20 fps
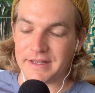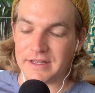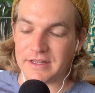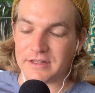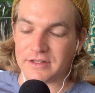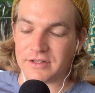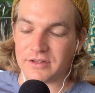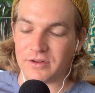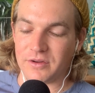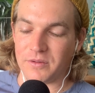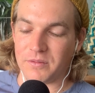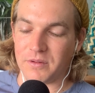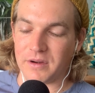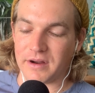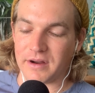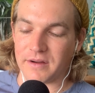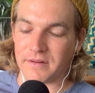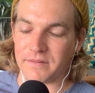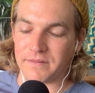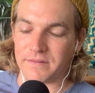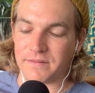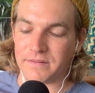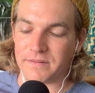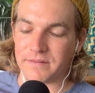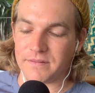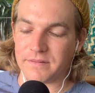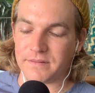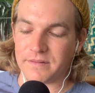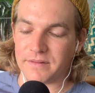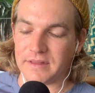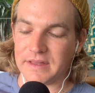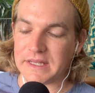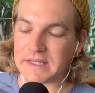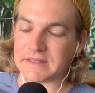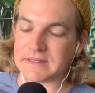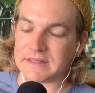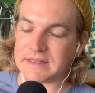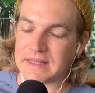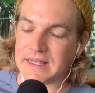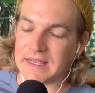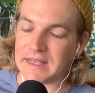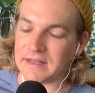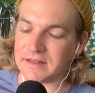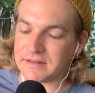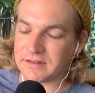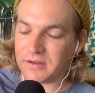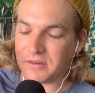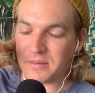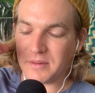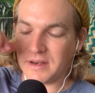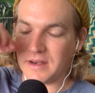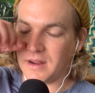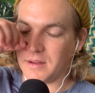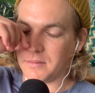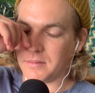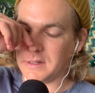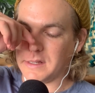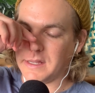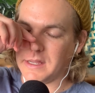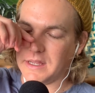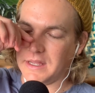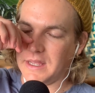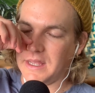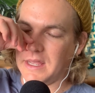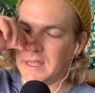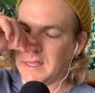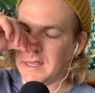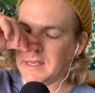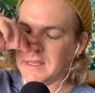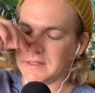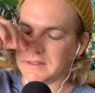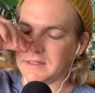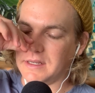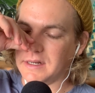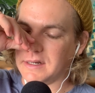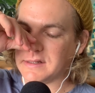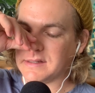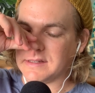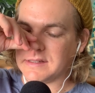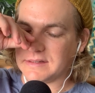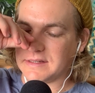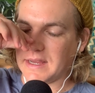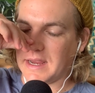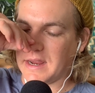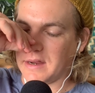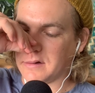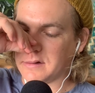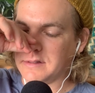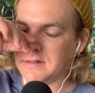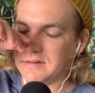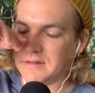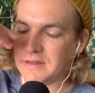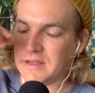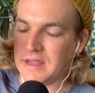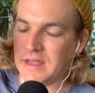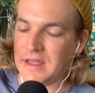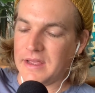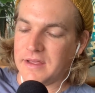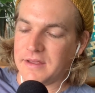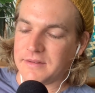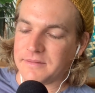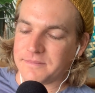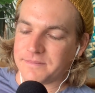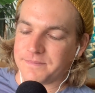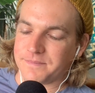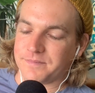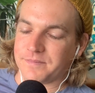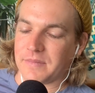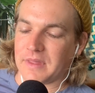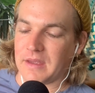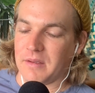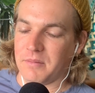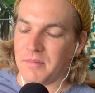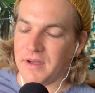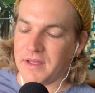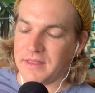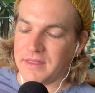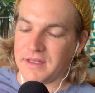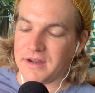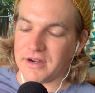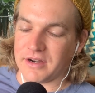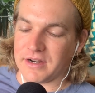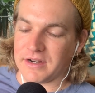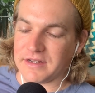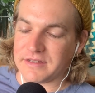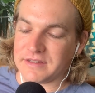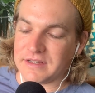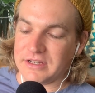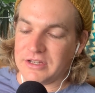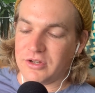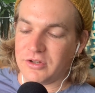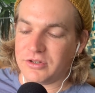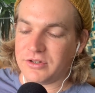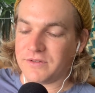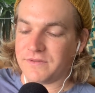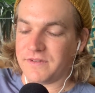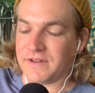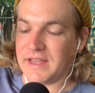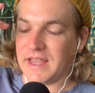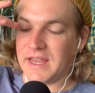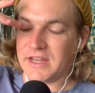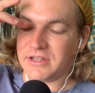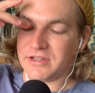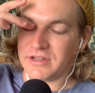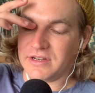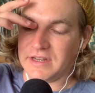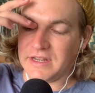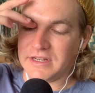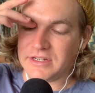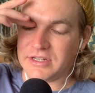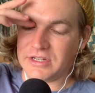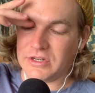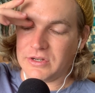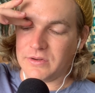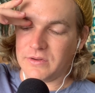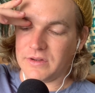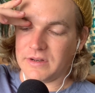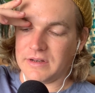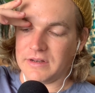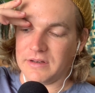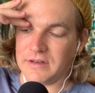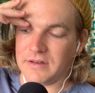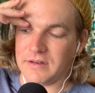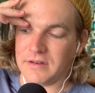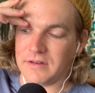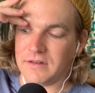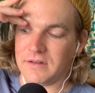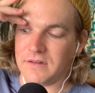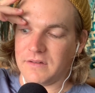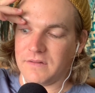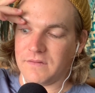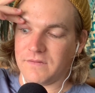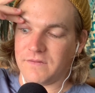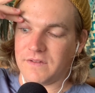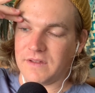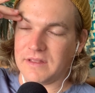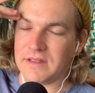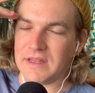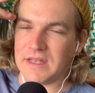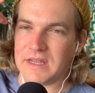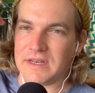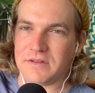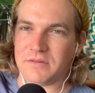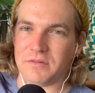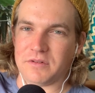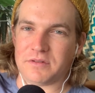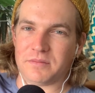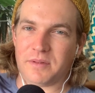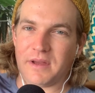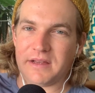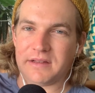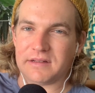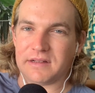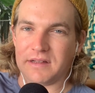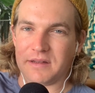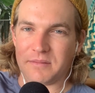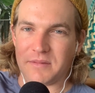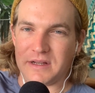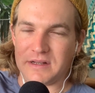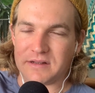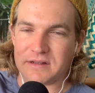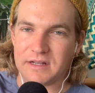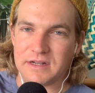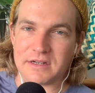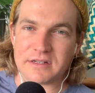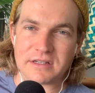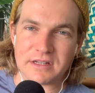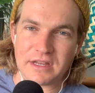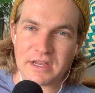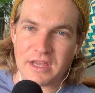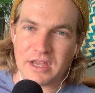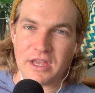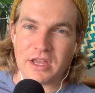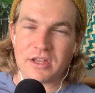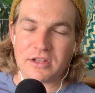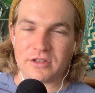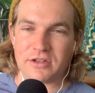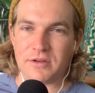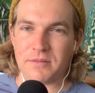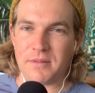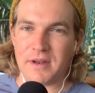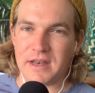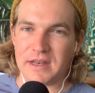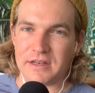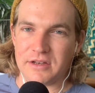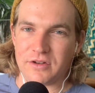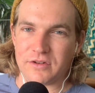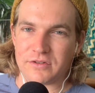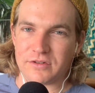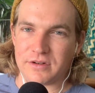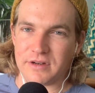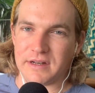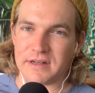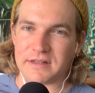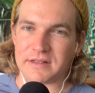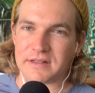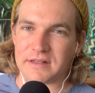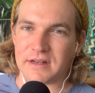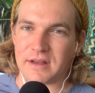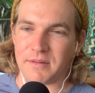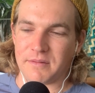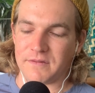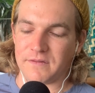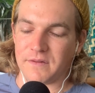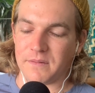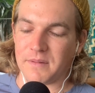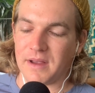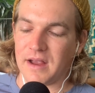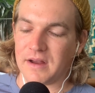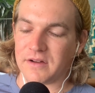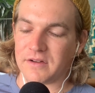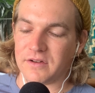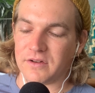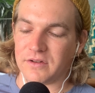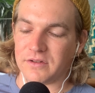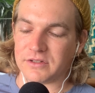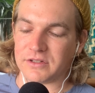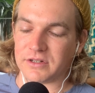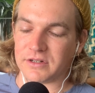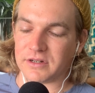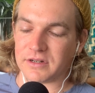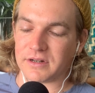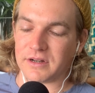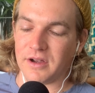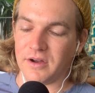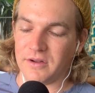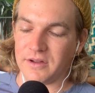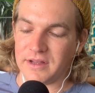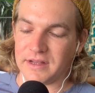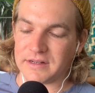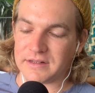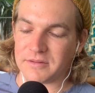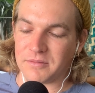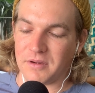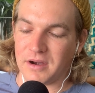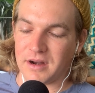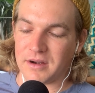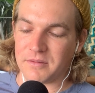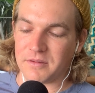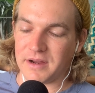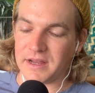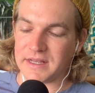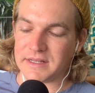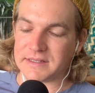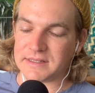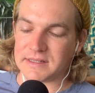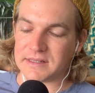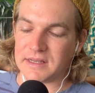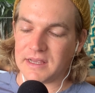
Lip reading: too aware of this thing, so it may not be as good as it sounds. But there is a eutrophication issue in Finland, which basically means there's too many nutrients coming from agriculture going into waterways,